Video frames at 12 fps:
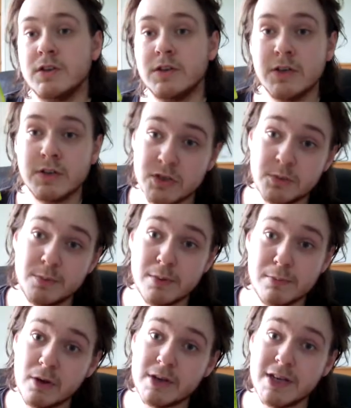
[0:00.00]
Super
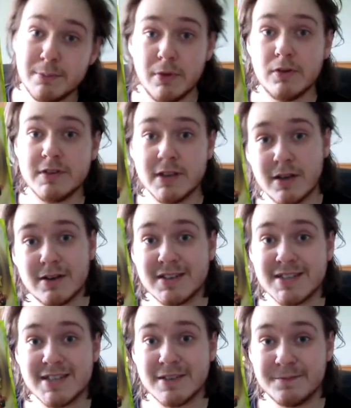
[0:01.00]
Monkey Ball
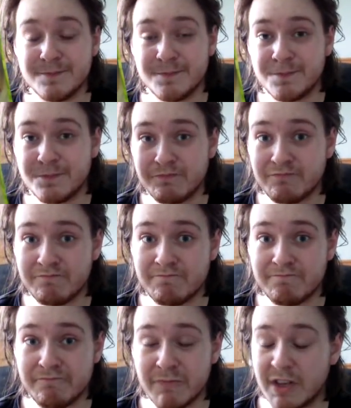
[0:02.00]
Deluxe.
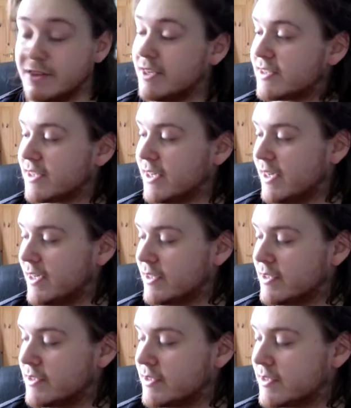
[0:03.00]
This
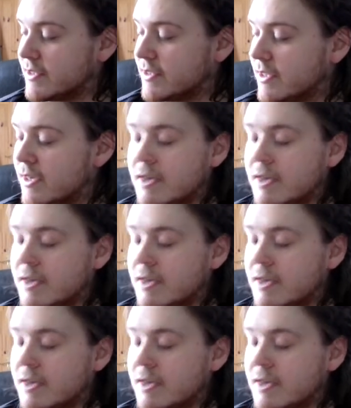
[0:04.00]
is...